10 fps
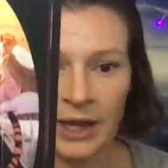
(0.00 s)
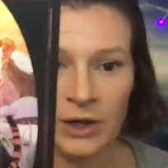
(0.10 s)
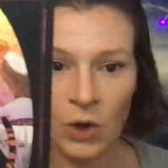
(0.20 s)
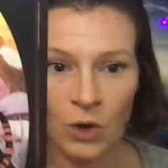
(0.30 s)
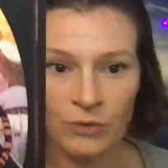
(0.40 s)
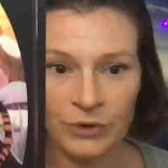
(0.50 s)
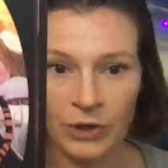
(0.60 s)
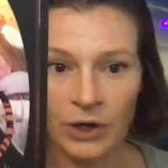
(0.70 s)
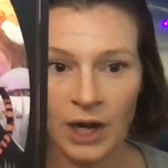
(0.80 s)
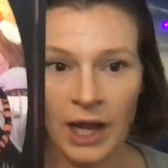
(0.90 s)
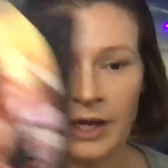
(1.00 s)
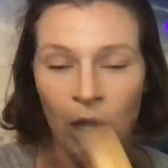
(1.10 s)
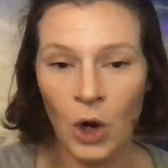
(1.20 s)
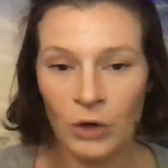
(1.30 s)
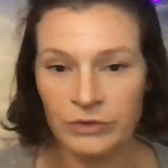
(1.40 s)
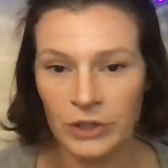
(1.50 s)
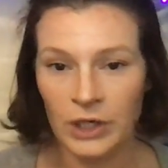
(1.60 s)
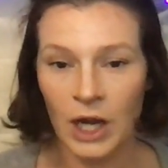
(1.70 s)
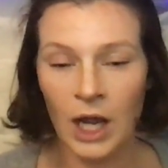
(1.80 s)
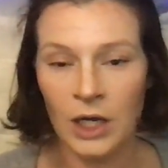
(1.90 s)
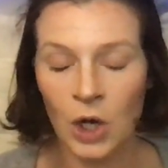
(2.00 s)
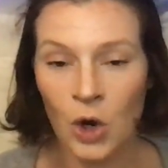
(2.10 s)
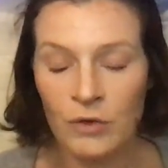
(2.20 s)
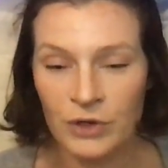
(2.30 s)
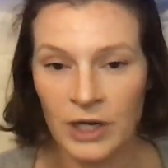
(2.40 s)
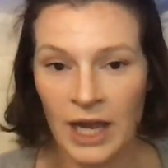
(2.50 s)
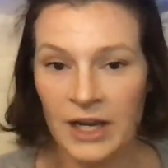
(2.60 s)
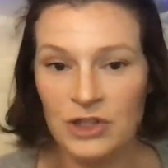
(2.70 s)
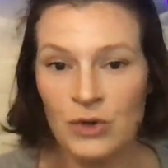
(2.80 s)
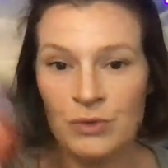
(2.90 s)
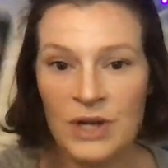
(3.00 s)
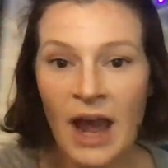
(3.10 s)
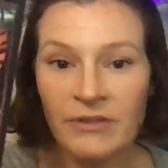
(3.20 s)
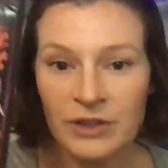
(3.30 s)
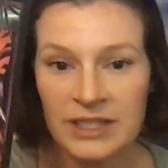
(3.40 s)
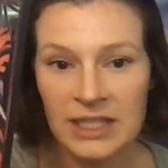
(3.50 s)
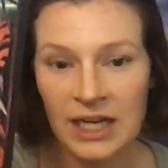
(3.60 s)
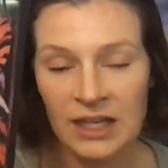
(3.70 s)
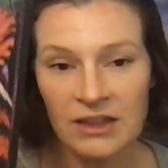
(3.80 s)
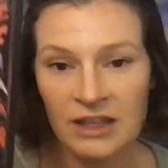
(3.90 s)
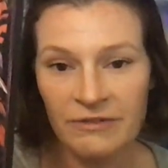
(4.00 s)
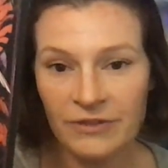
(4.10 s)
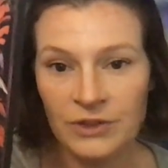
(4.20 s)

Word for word: and over and over and over again, and you never did anything for